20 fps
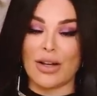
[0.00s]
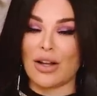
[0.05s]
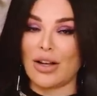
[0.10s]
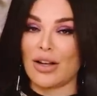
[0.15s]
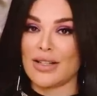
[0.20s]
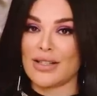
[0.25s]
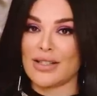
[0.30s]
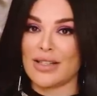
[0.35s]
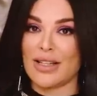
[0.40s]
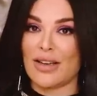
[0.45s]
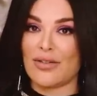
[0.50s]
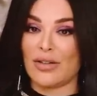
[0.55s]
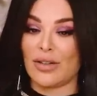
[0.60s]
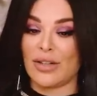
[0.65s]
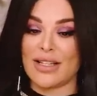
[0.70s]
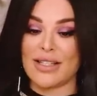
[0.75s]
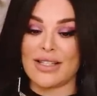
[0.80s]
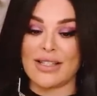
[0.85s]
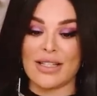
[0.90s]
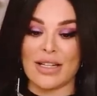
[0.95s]
And honestly, I've
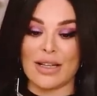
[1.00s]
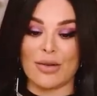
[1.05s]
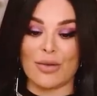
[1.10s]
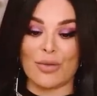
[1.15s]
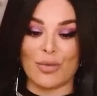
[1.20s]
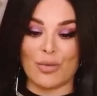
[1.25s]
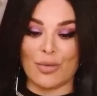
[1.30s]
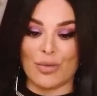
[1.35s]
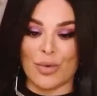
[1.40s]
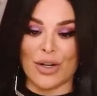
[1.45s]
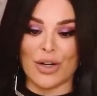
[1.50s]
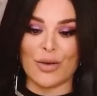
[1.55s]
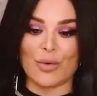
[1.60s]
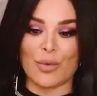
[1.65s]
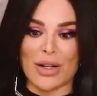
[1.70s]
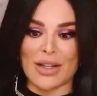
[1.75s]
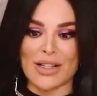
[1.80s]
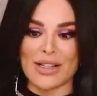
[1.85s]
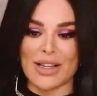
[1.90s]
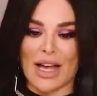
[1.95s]
only seen it work
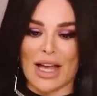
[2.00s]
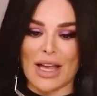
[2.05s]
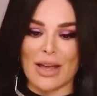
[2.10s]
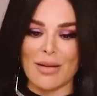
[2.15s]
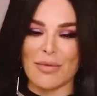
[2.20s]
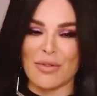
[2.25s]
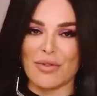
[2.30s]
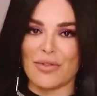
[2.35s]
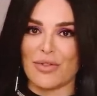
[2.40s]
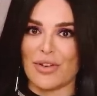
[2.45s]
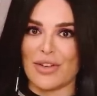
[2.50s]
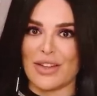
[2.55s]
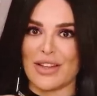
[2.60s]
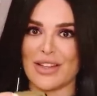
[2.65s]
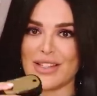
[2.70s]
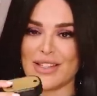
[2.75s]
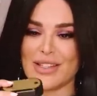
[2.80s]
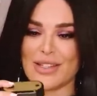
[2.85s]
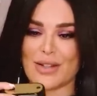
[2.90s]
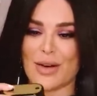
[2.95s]
one time before
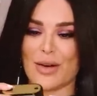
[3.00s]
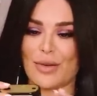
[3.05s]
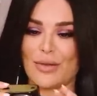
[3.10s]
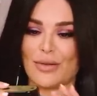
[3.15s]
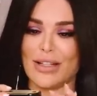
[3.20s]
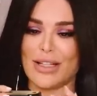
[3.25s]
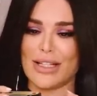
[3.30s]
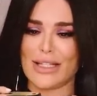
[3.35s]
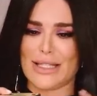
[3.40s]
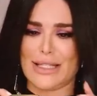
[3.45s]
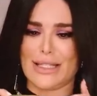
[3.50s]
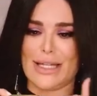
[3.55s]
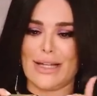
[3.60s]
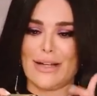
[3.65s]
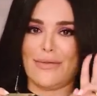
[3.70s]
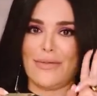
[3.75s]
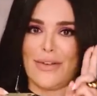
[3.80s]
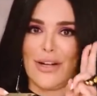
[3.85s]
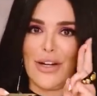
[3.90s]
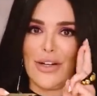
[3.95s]
this. So let's
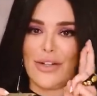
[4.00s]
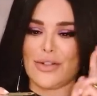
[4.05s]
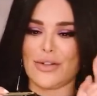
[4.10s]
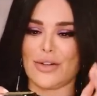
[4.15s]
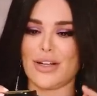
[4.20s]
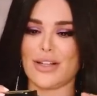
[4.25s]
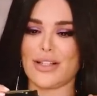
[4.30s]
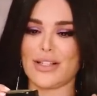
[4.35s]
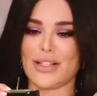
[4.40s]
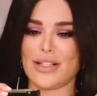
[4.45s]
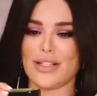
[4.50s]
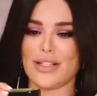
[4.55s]
see, fingers crossed.